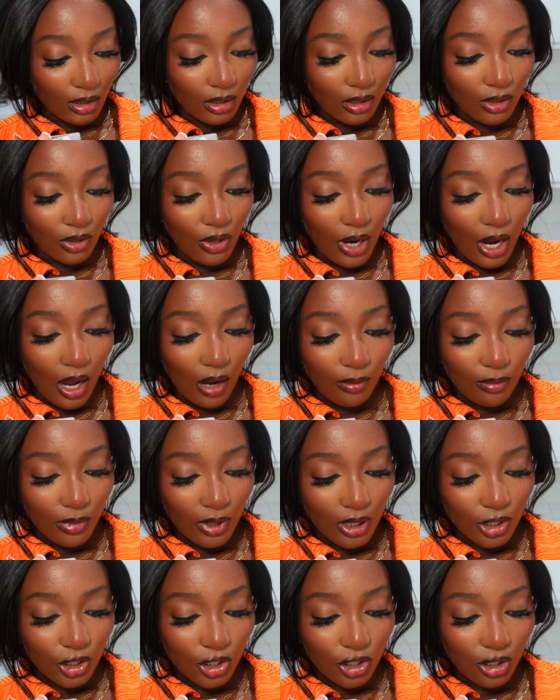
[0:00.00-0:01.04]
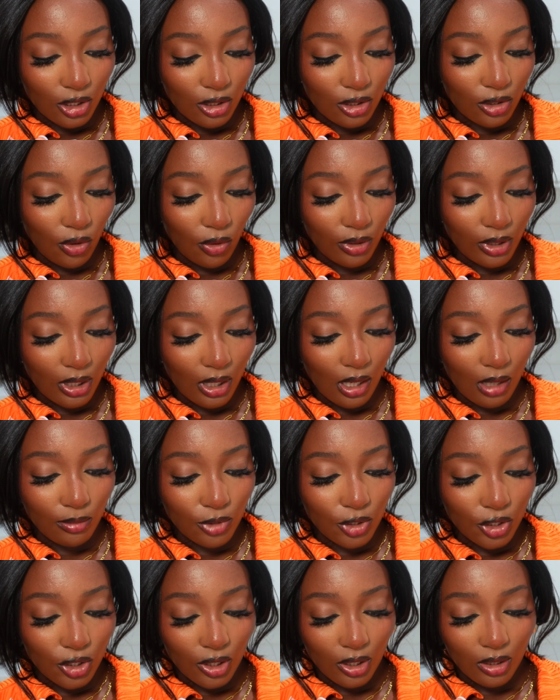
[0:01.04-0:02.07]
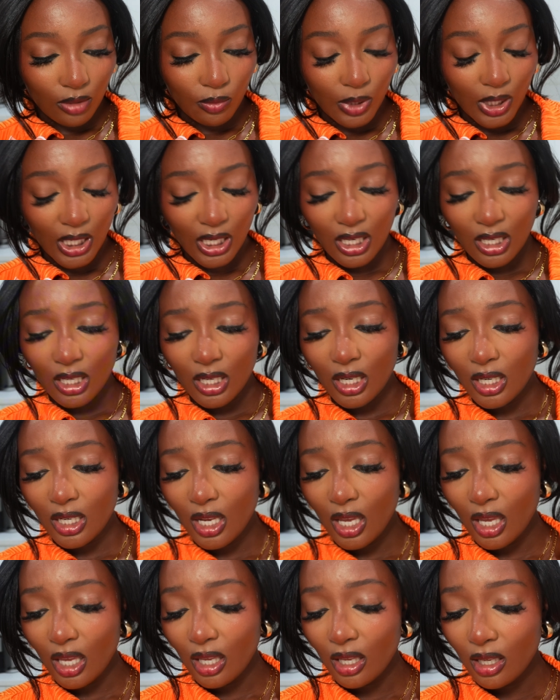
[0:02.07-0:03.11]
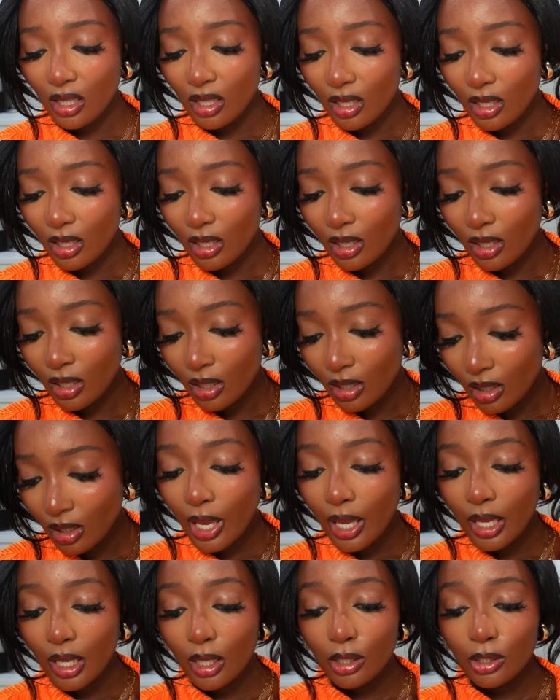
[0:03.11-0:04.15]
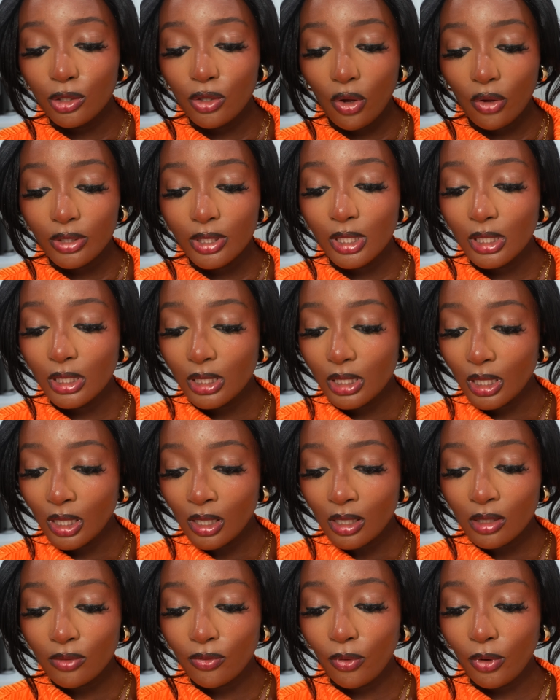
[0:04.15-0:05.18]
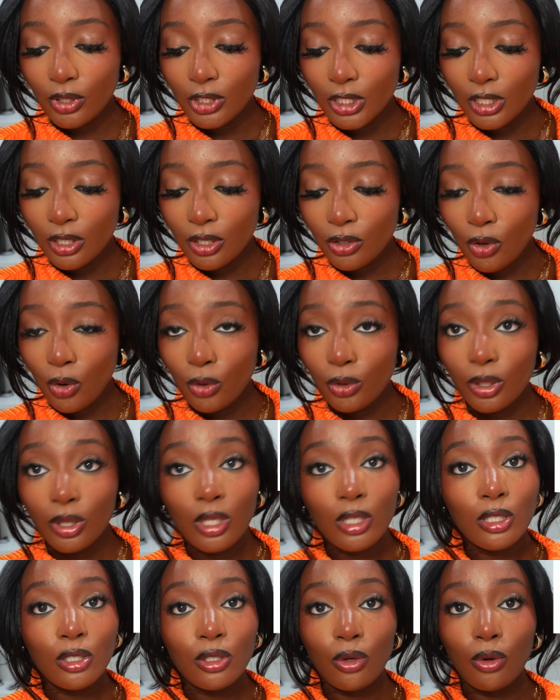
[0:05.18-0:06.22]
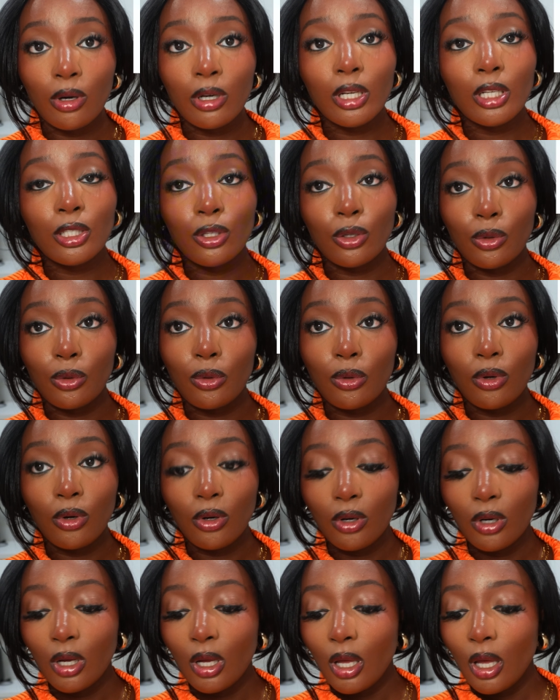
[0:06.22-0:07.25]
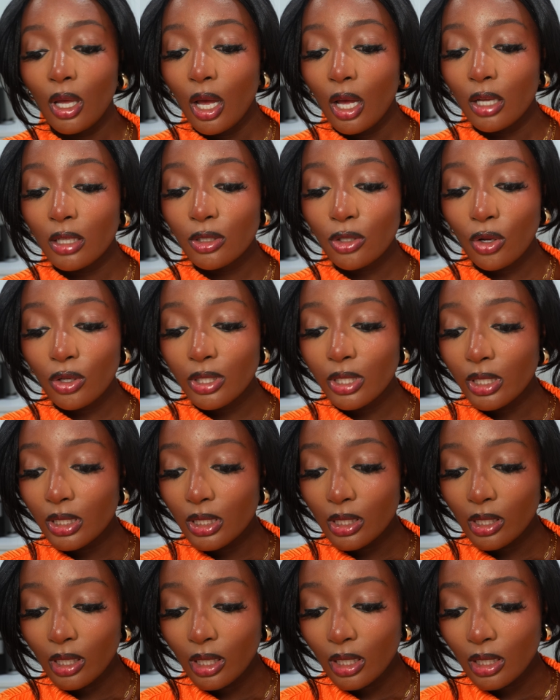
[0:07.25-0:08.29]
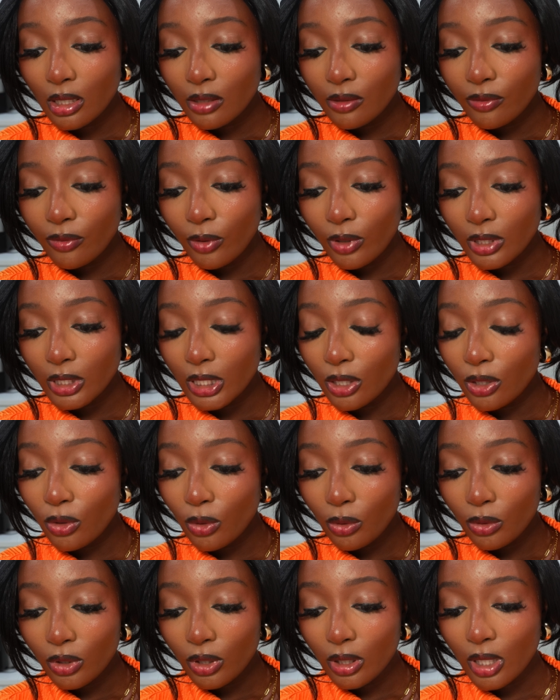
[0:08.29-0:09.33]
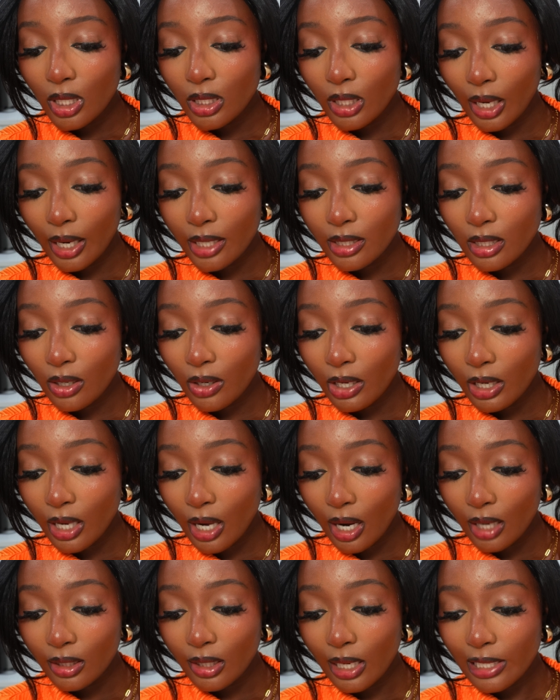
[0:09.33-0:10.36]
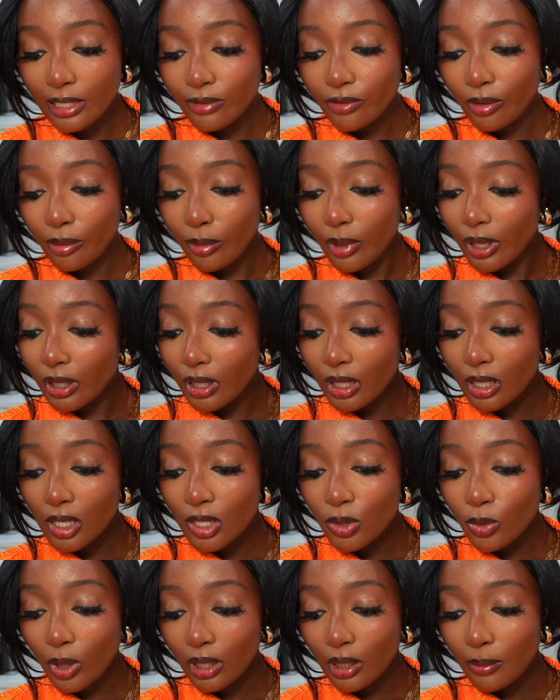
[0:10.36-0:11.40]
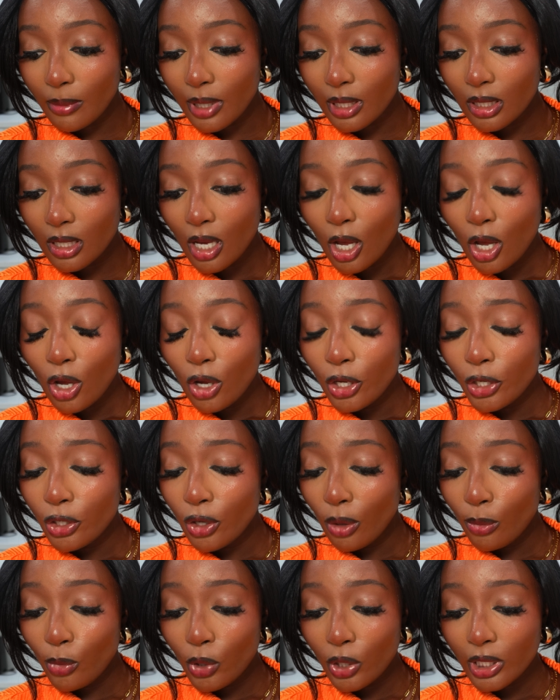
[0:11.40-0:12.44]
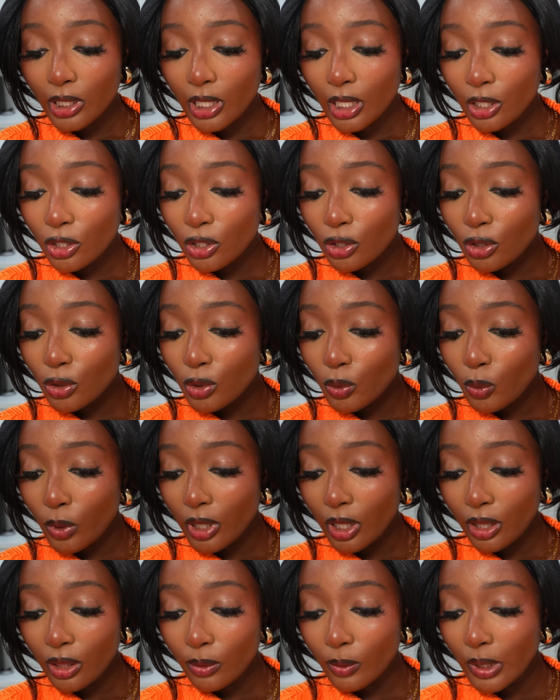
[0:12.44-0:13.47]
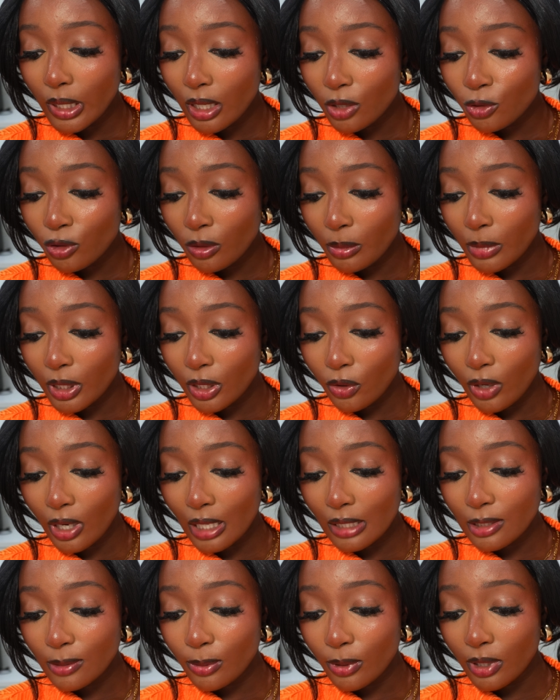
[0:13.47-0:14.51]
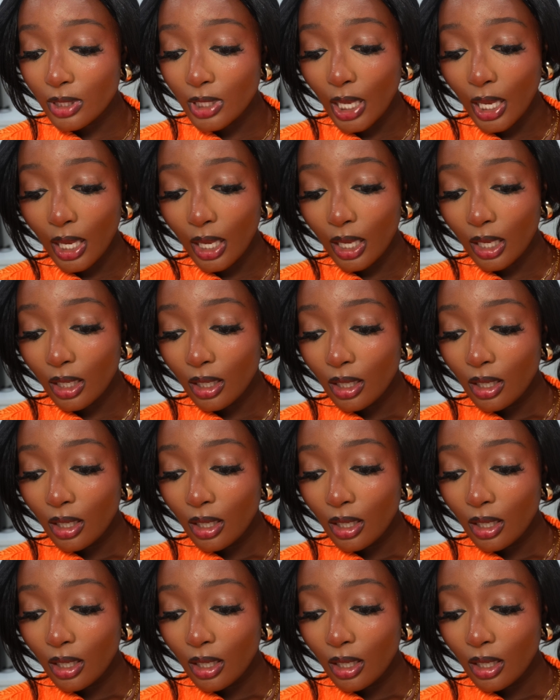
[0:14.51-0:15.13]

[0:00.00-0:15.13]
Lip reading: Or how much sodium should we eat in a day? Okay, adults and teens 14 and older. This is according to Google. Adults and teens 14 and older, the dietary guidelines for Americans recommend no more than 2,300 milligrams per day.